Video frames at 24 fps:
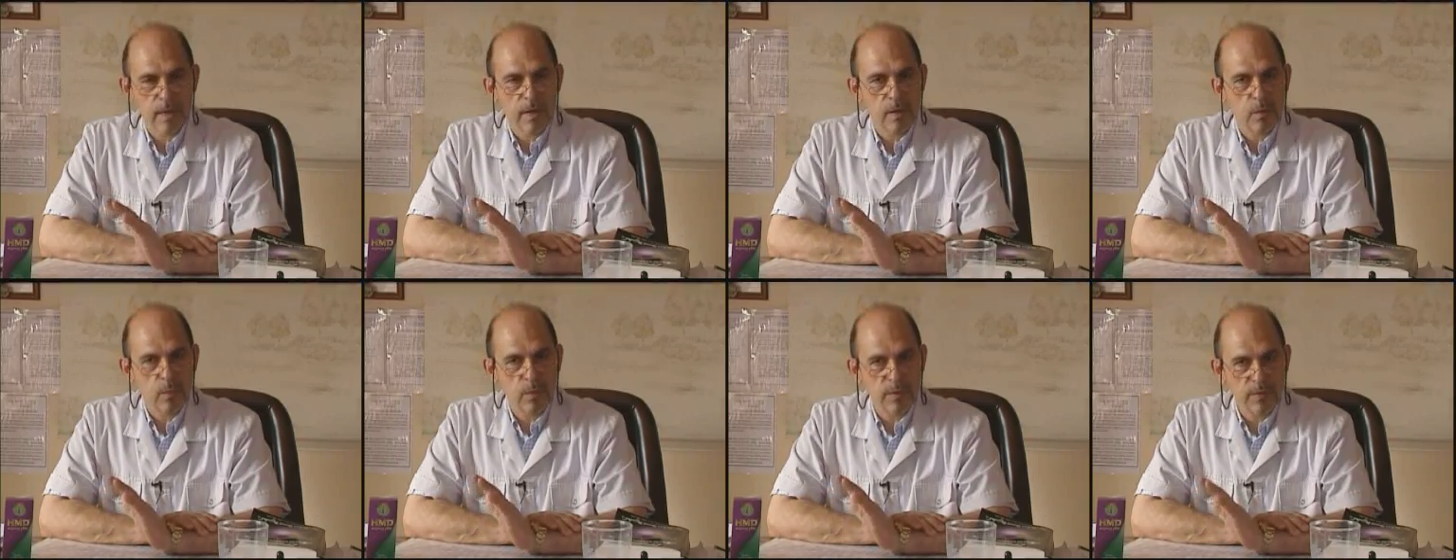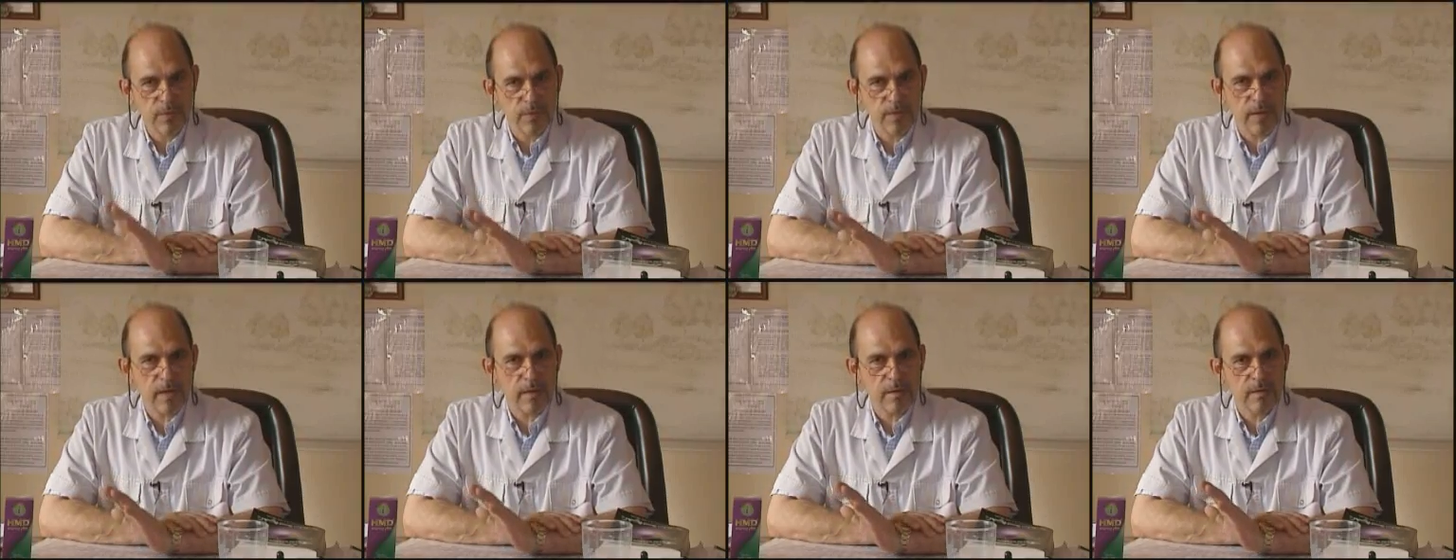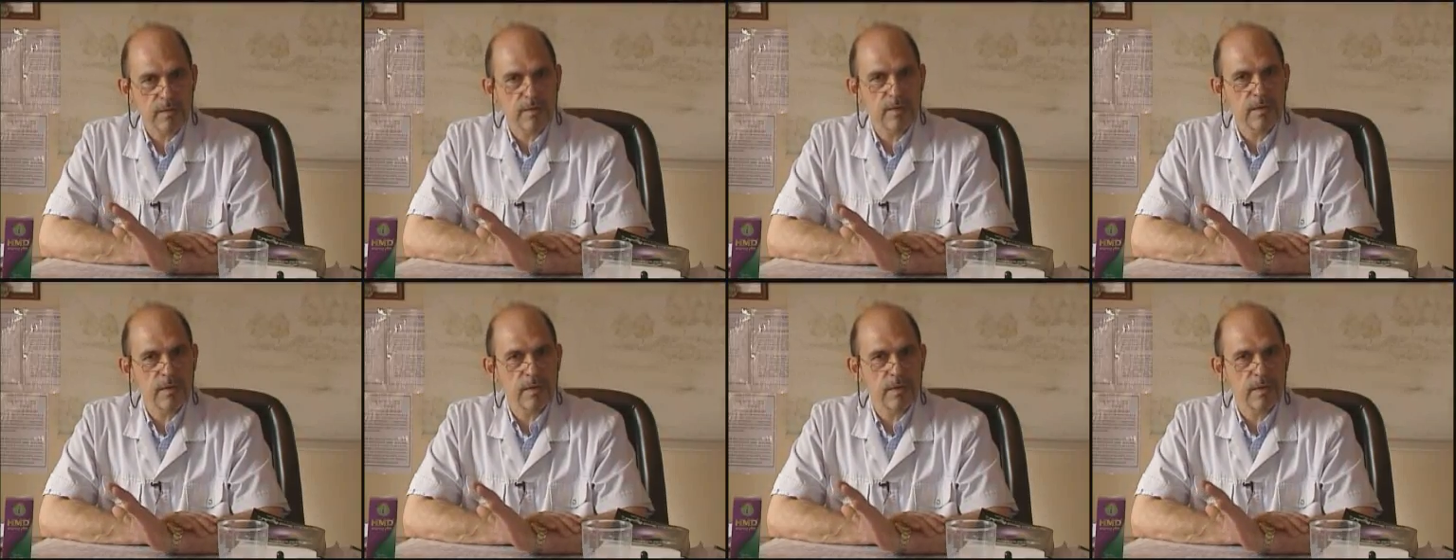we
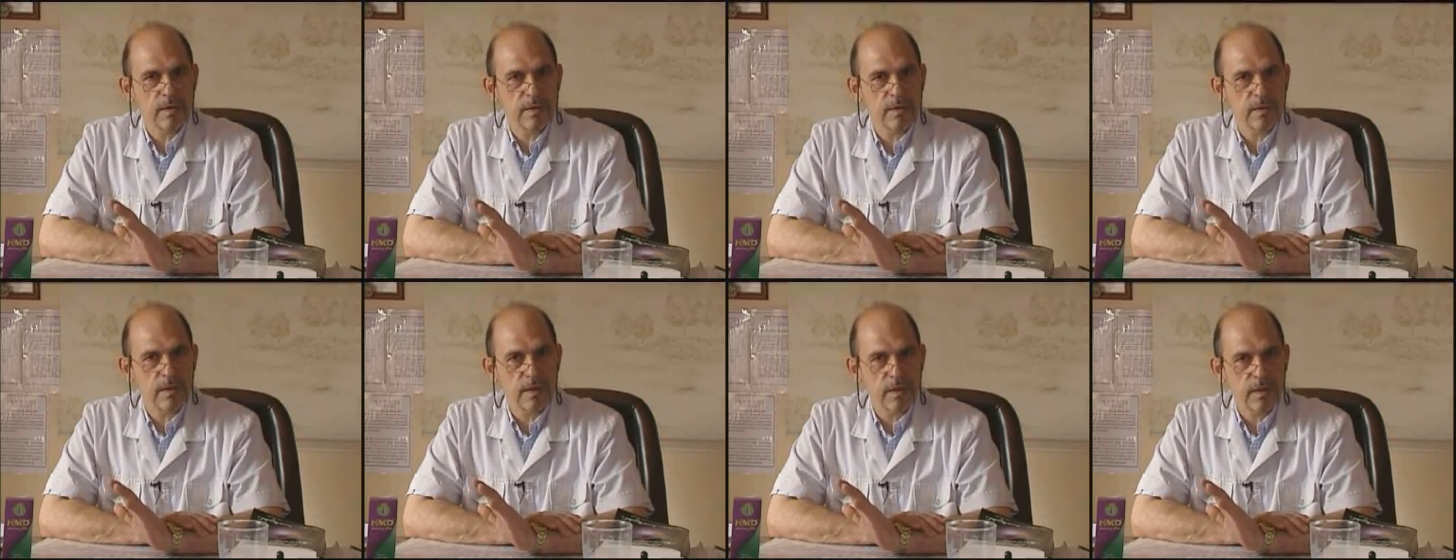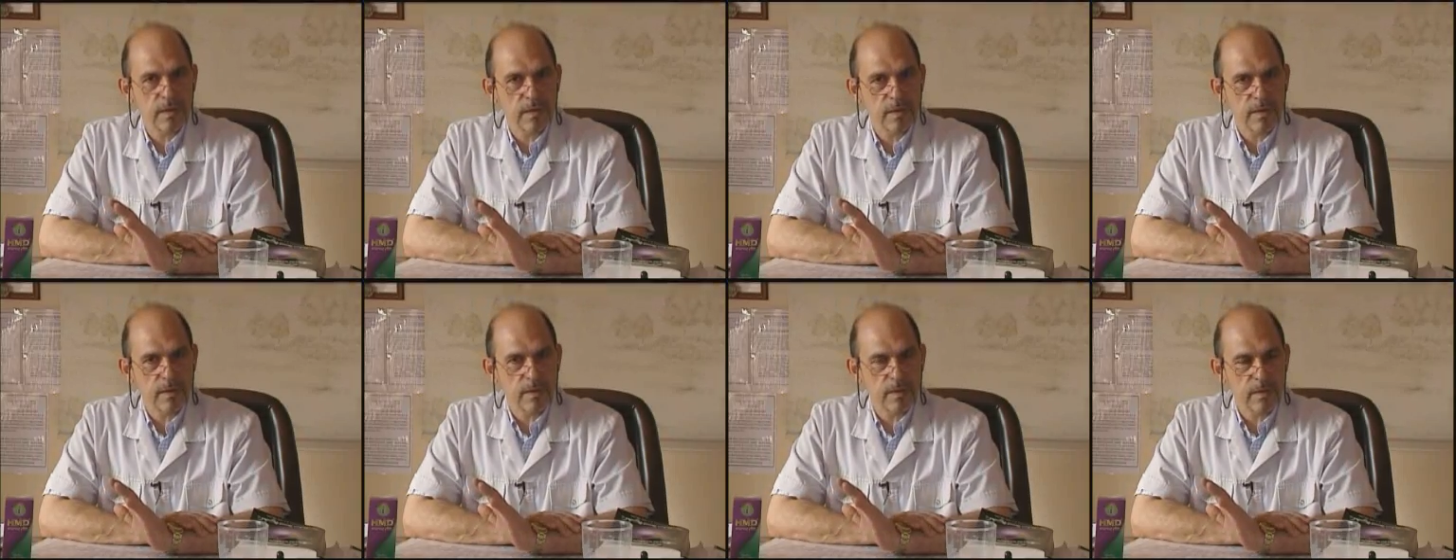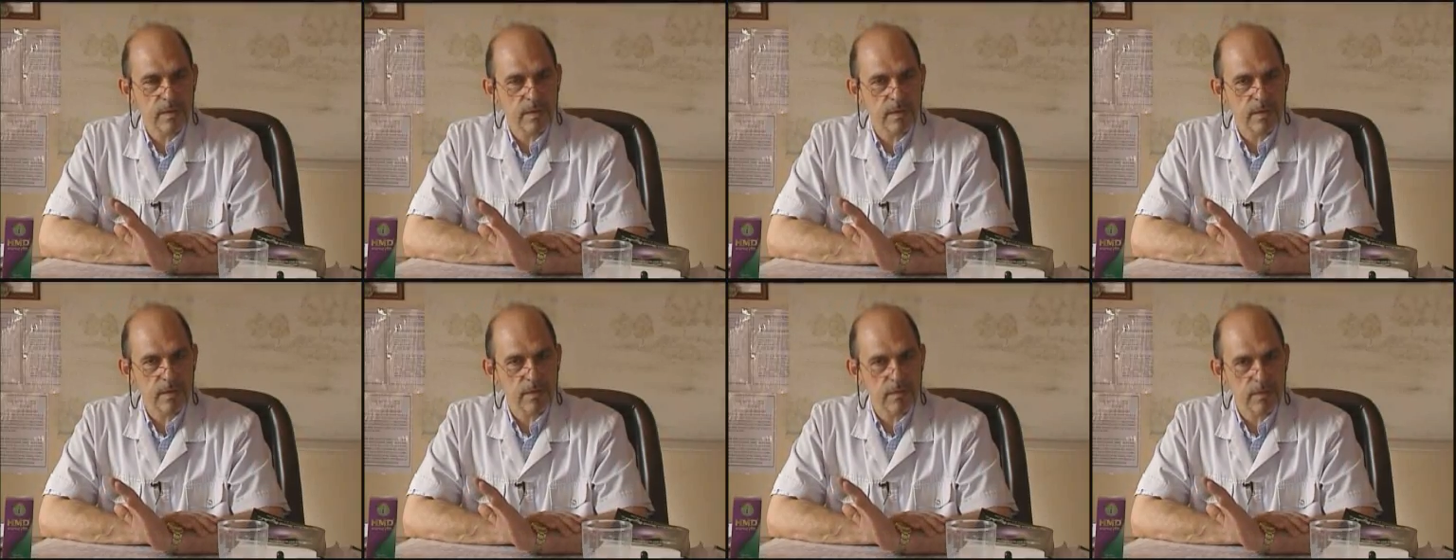found
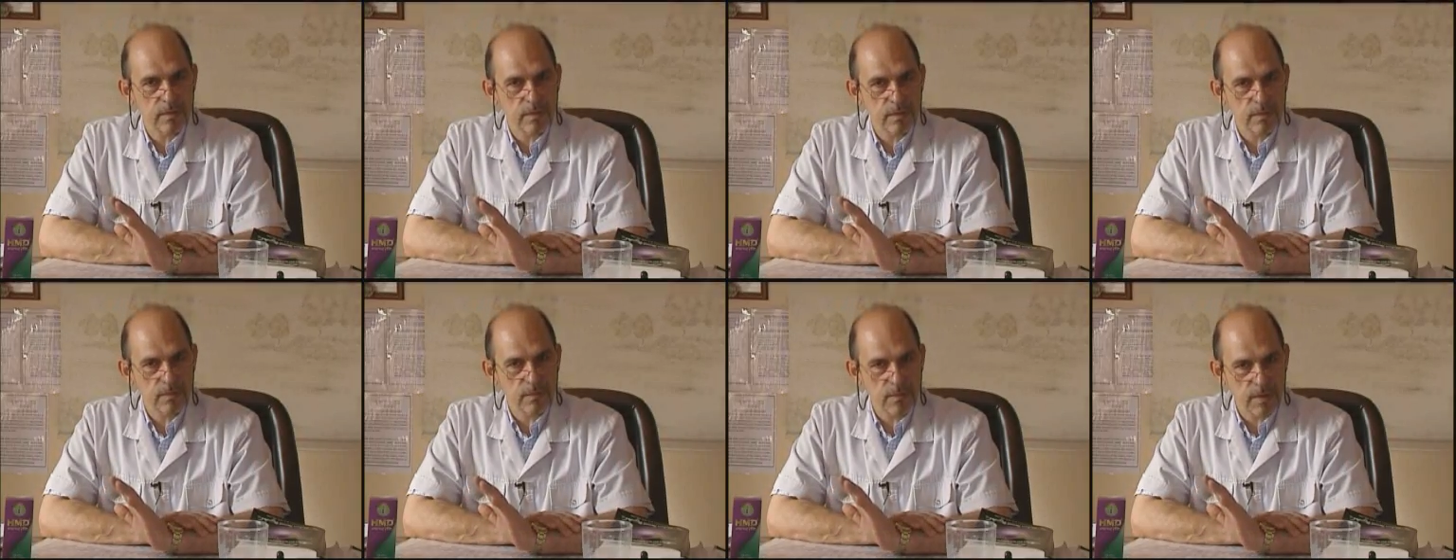that